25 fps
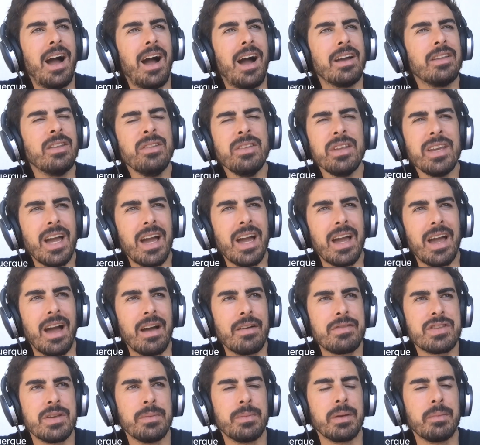I don't think I
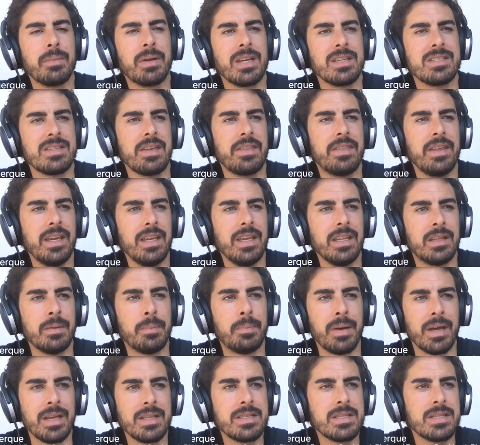have something, because I think it
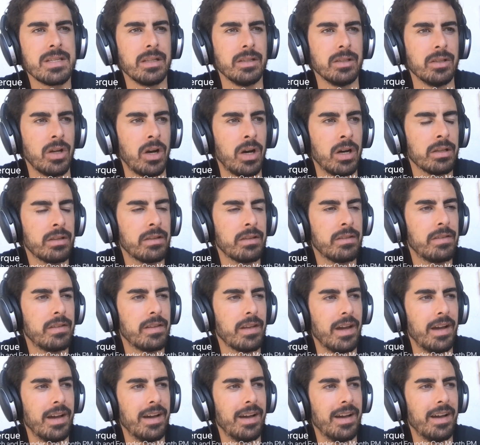depends a lot.
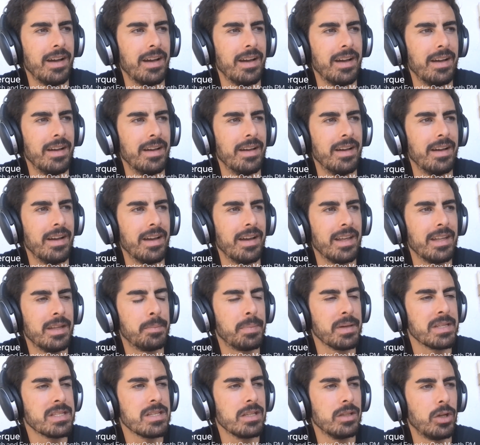Uh, it
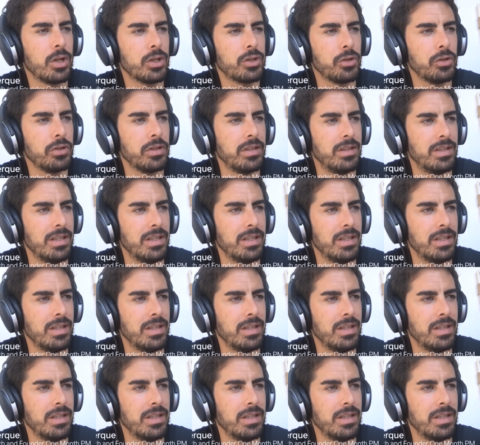depends a lot on the